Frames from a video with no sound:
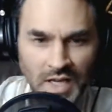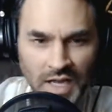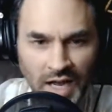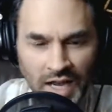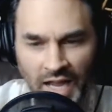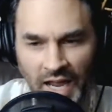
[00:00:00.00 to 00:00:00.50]

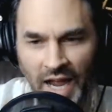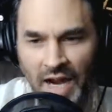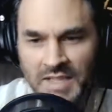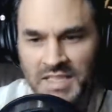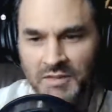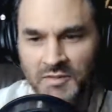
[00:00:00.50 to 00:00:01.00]
Okay, how
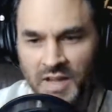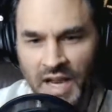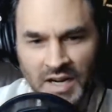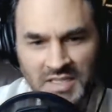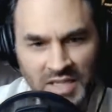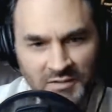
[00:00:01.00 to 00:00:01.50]

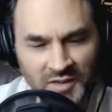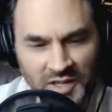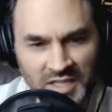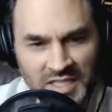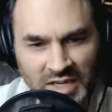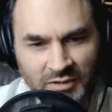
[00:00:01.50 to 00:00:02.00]
does that feel
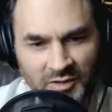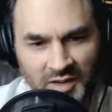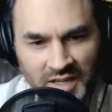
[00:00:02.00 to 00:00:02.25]
different?